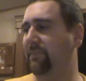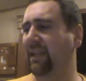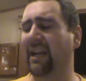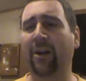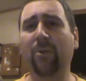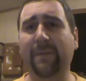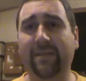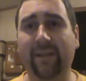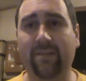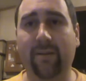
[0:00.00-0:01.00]
And I hope he
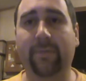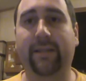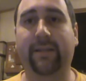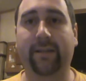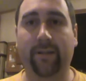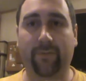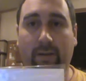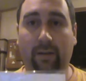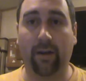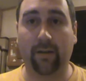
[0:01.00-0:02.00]
stays on with this series for a
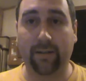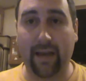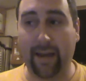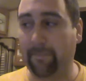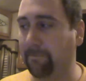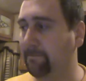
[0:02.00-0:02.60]
long time.